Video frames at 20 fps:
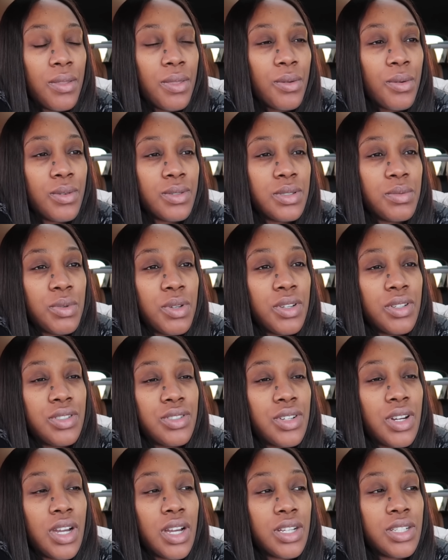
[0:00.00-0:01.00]
throw some
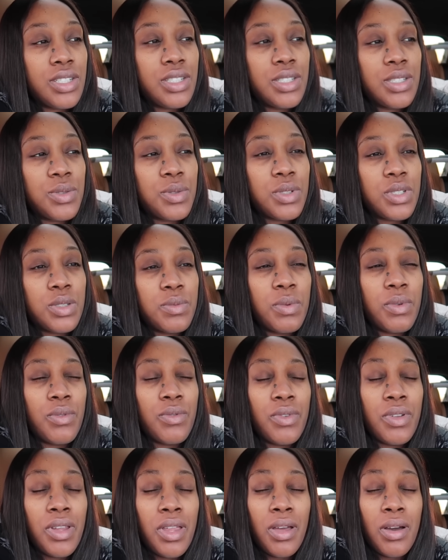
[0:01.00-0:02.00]
contractions which has
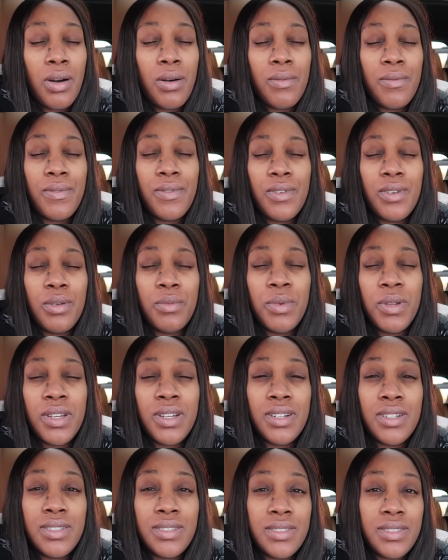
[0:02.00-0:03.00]
been really helpful
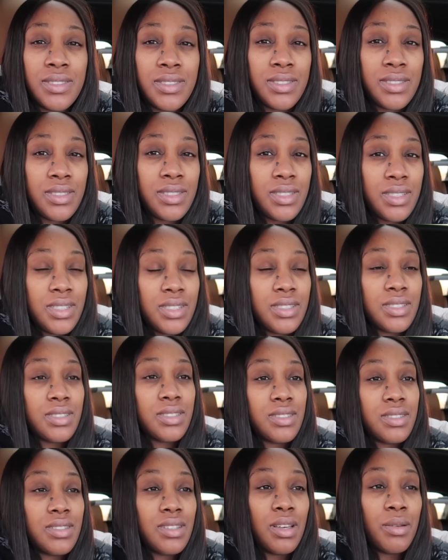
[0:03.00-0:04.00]
because
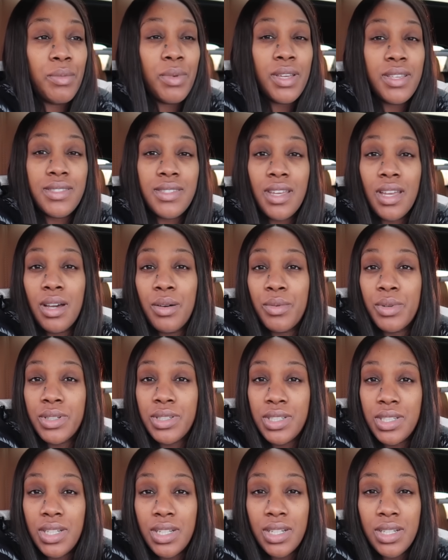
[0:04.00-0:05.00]
she's amazing at what
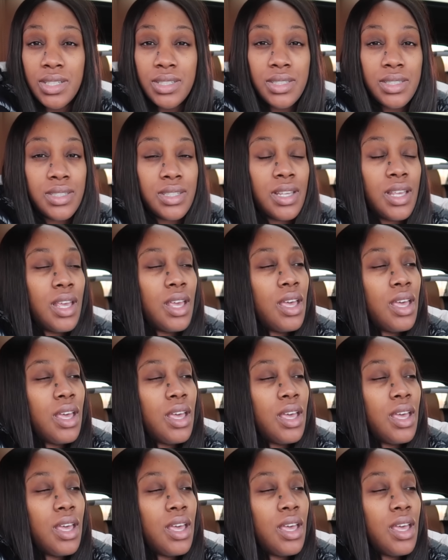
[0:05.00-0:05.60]
she does